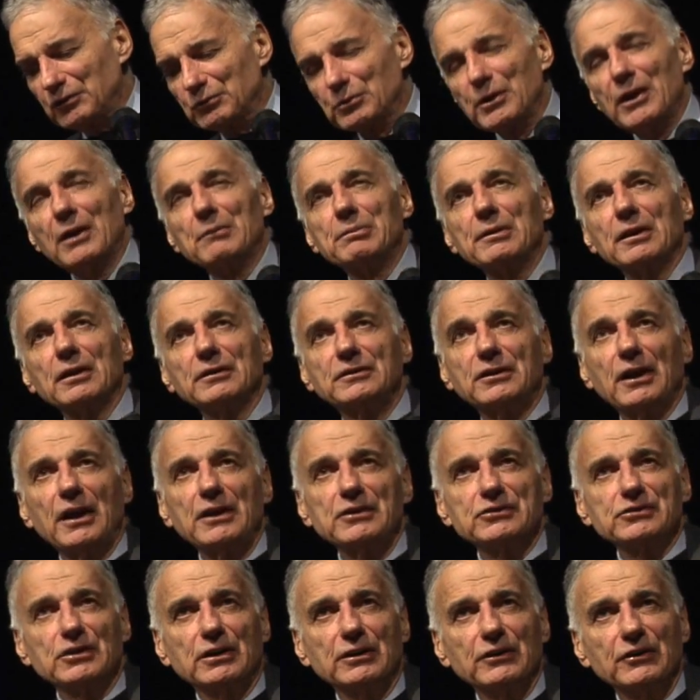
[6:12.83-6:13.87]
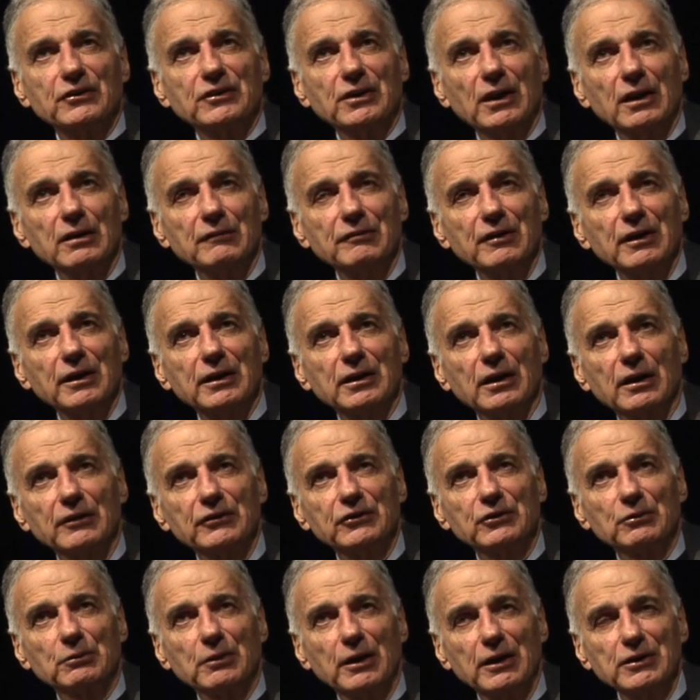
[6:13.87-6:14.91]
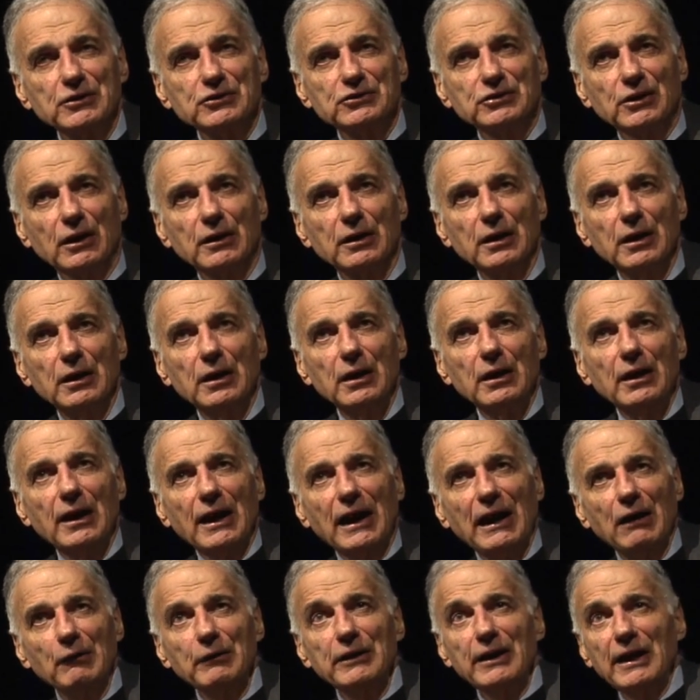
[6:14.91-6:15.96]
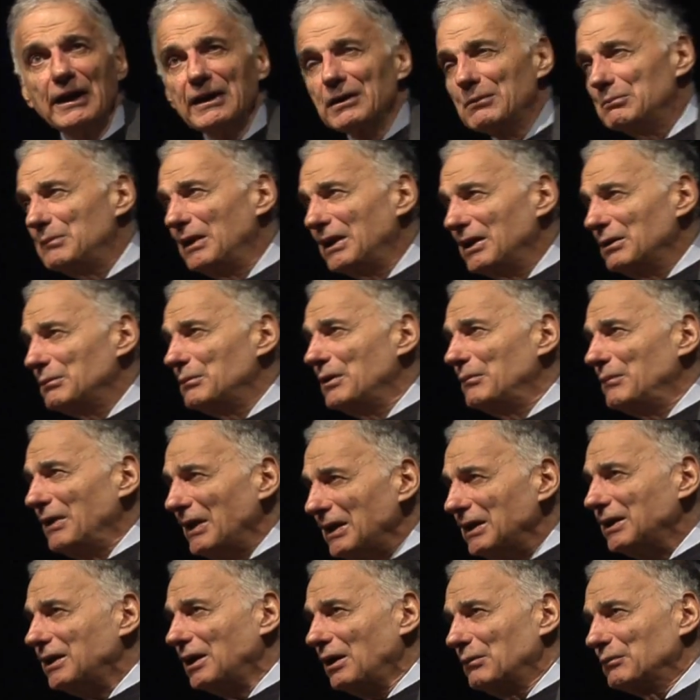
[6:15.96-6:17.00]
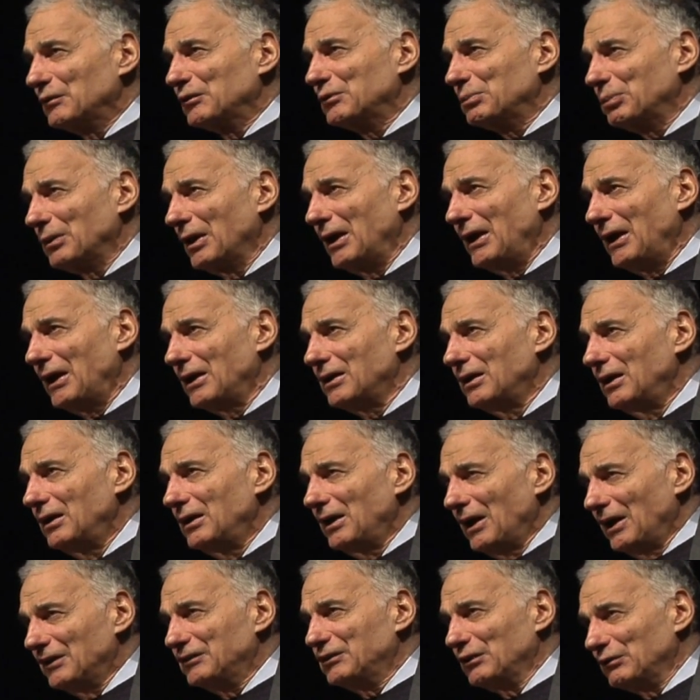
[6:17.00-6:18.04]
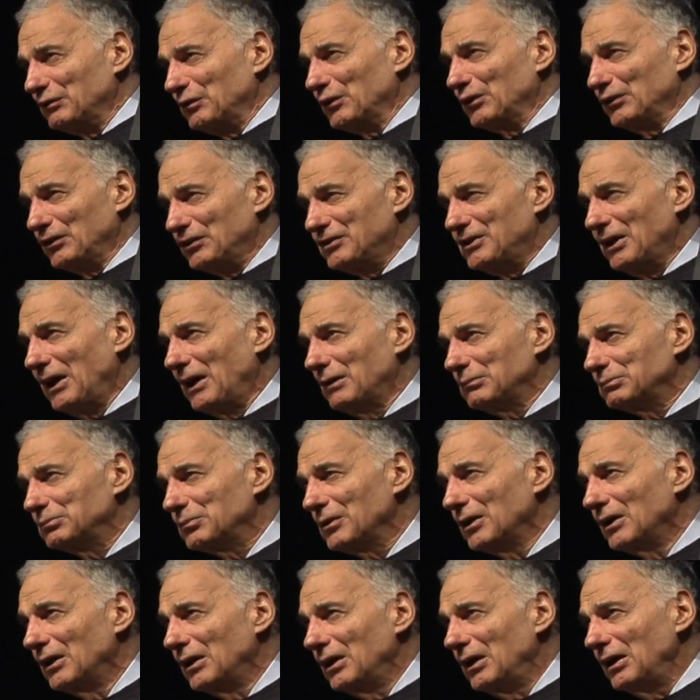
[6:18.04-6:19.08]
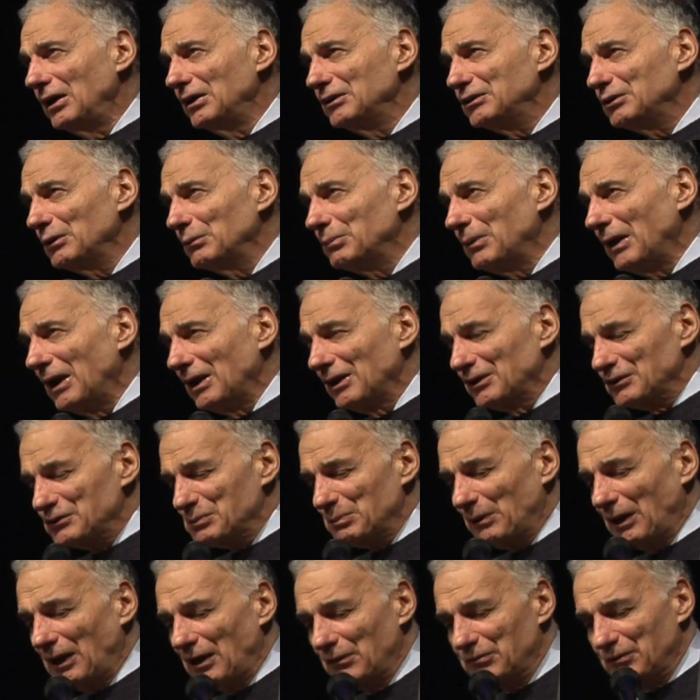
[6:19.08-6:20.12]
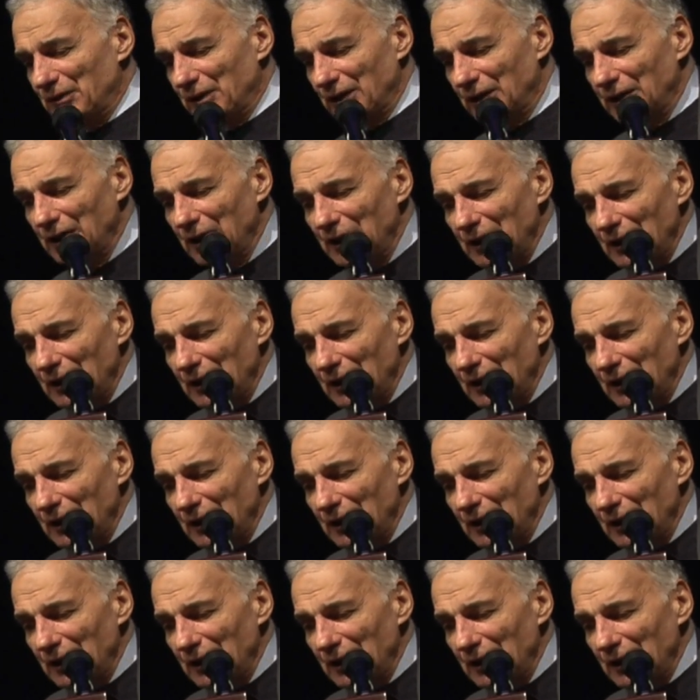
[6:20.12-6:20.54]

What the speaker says: rehabilitation instead of incarceration. How he had a minimum incomes plan as the first step to abolish poverty.